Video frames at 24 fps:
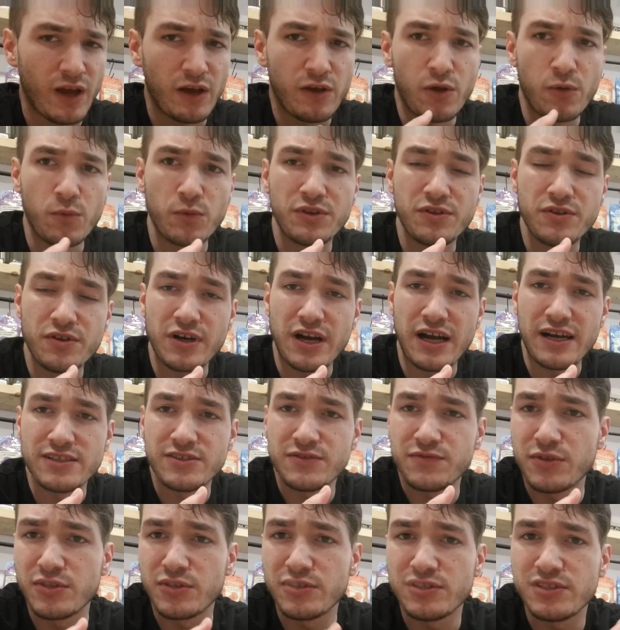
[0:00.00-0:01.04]
With their ice
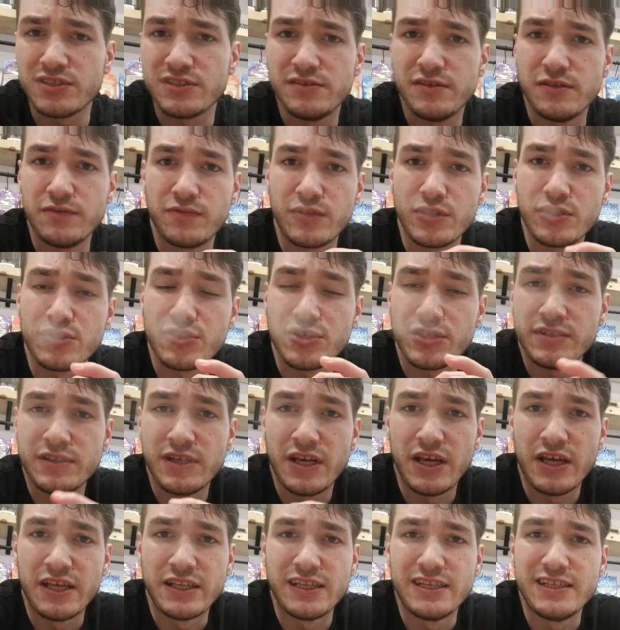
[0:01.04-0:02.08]
version,
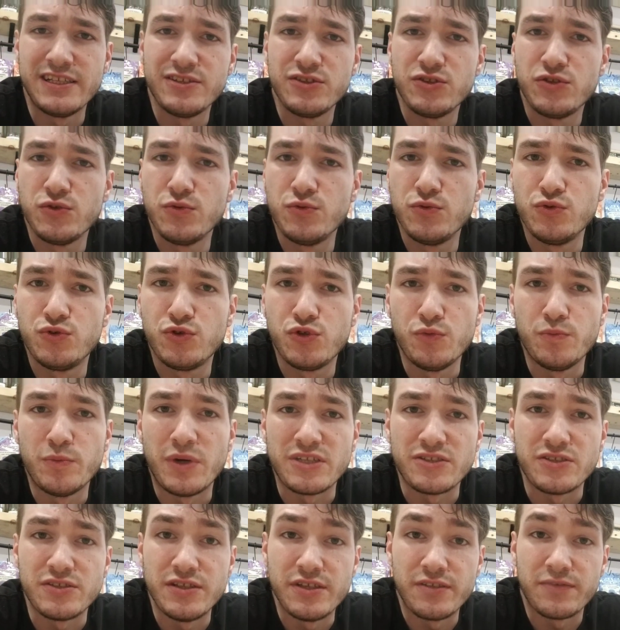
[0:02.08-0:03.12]
they didn't do too
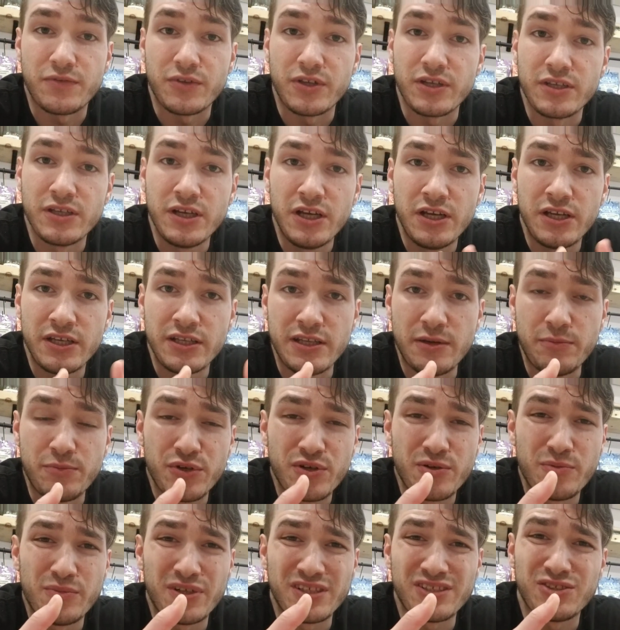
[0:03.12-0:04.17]
much different. They
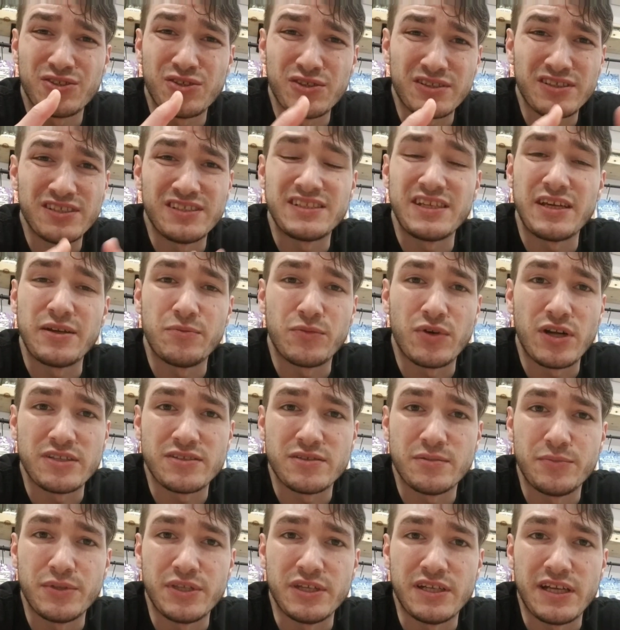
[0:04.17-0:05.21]
pretty much took the same
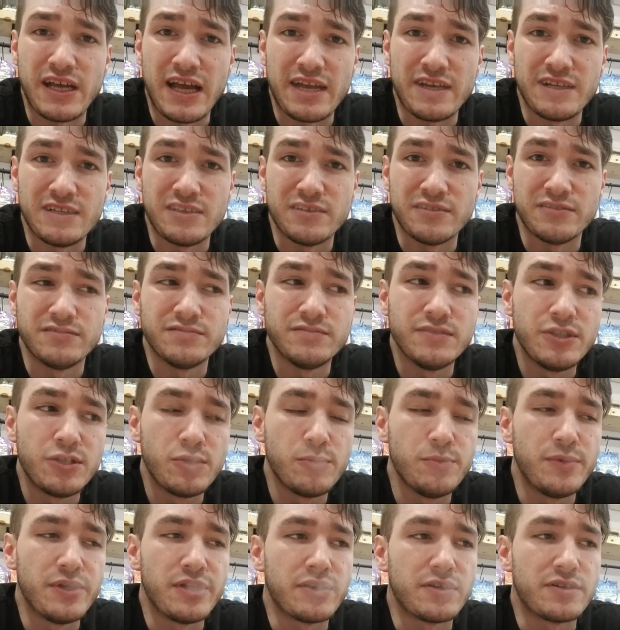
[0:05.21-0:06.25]
recipe and added a little
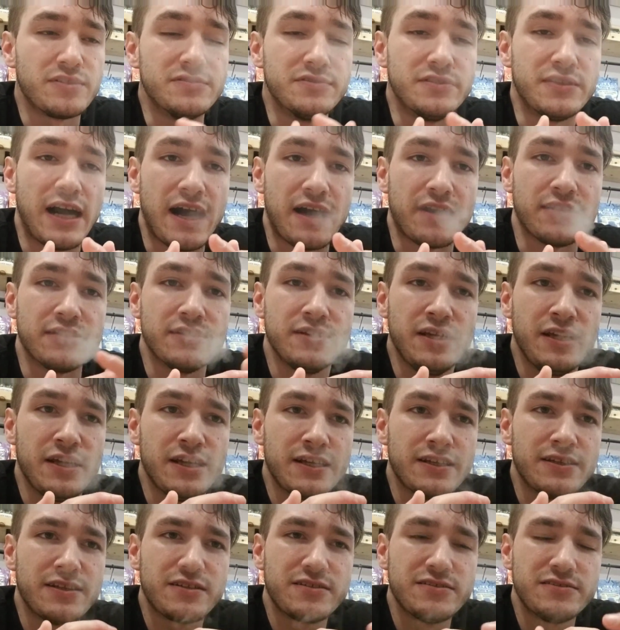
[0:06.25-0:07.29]
bit of koolada.
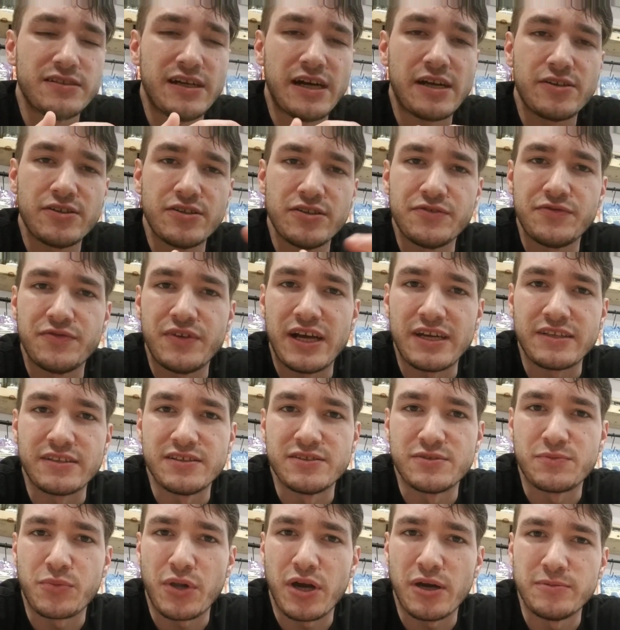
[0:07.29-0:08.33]
And the koolada effect
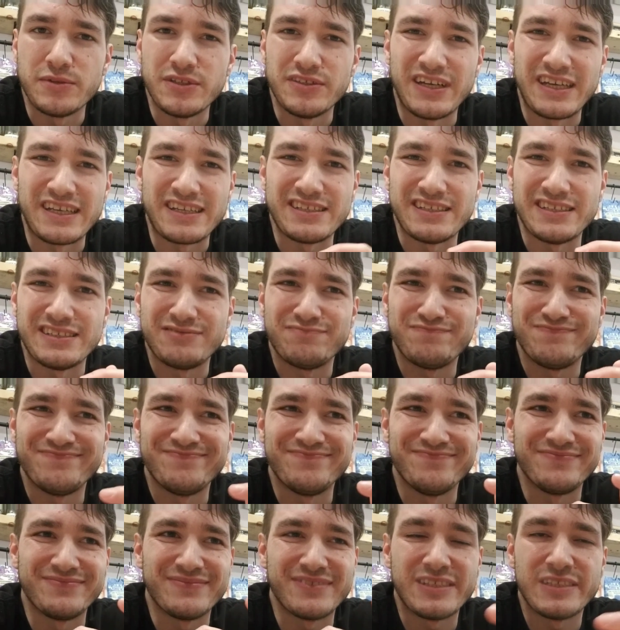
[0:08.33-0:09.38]
is probably like a
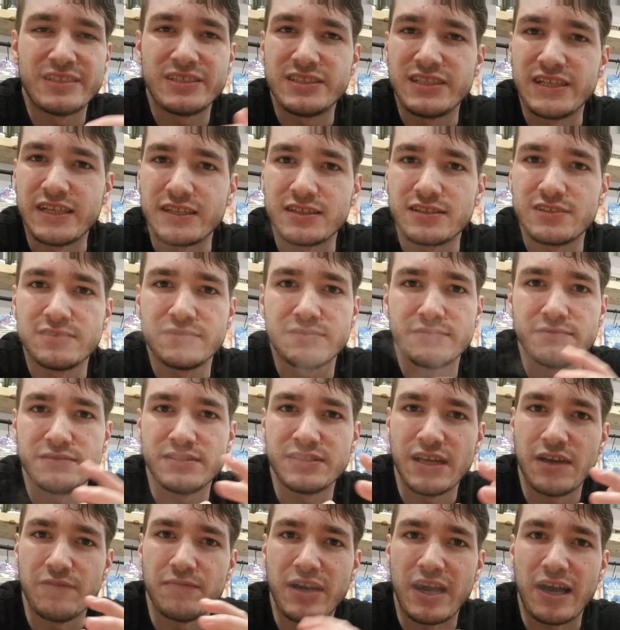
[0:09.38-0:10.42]
mm, 6,
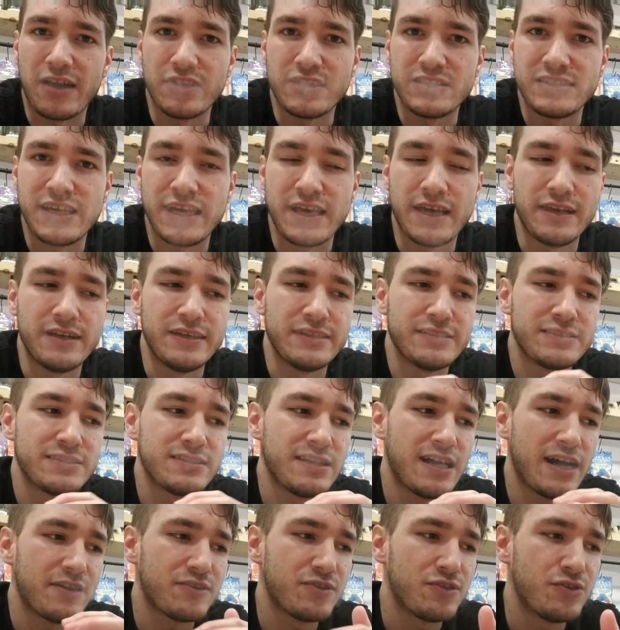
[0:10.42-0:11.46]
7 out of 10. It's
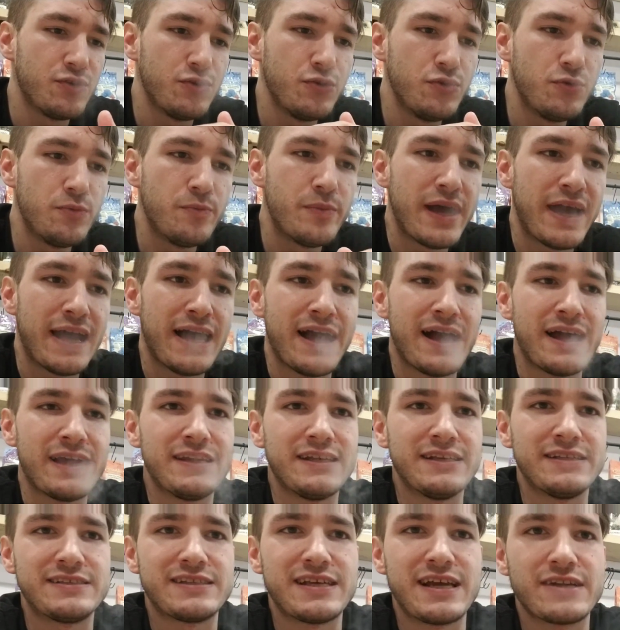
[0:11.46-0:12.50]
not too bad.
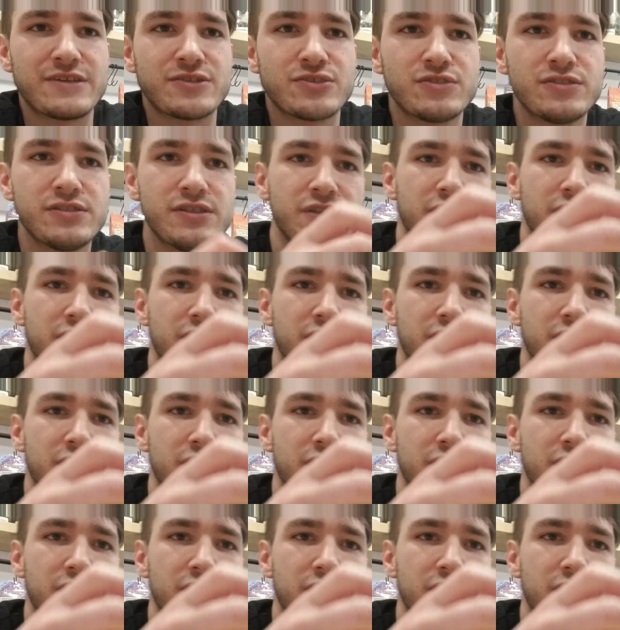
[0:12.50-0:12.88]
It's actually